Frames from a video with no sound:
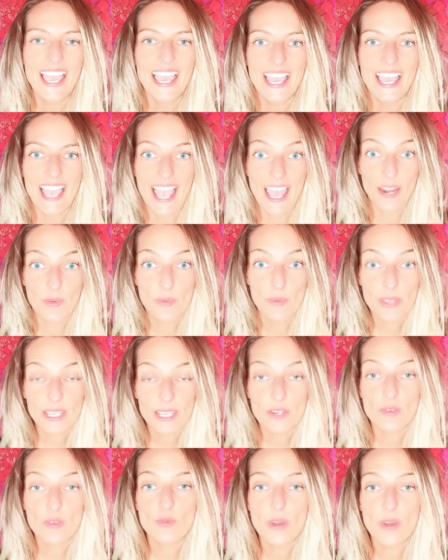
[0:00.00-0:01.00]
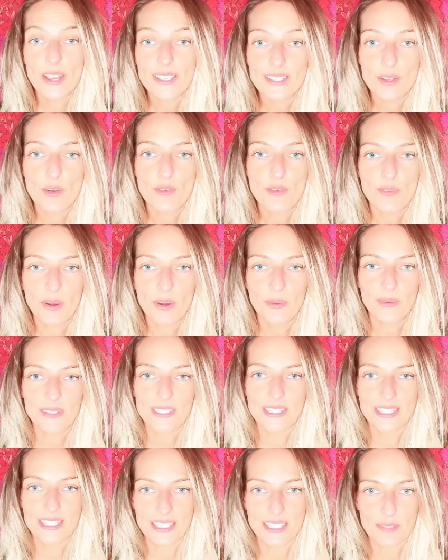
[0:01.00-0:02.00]
And we can raise our
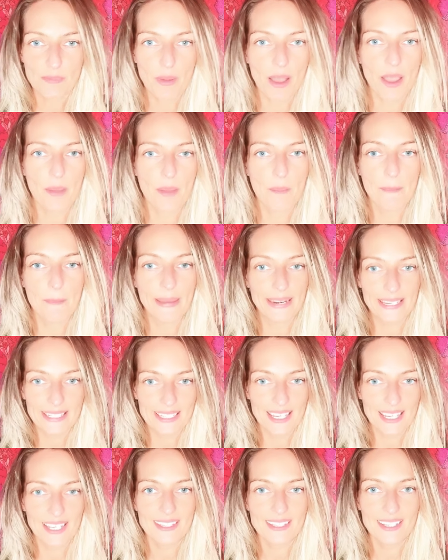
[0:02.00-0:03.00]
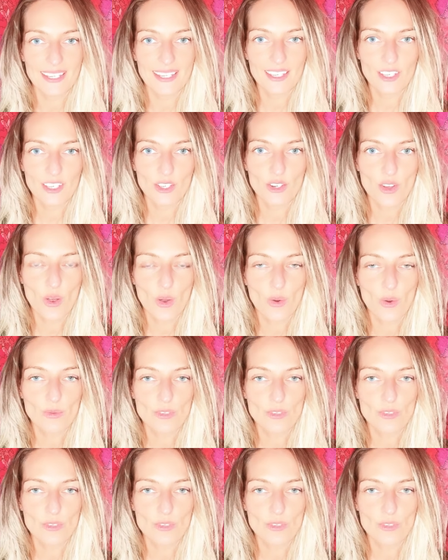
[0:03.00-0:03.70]
frequencies by meditating, you know,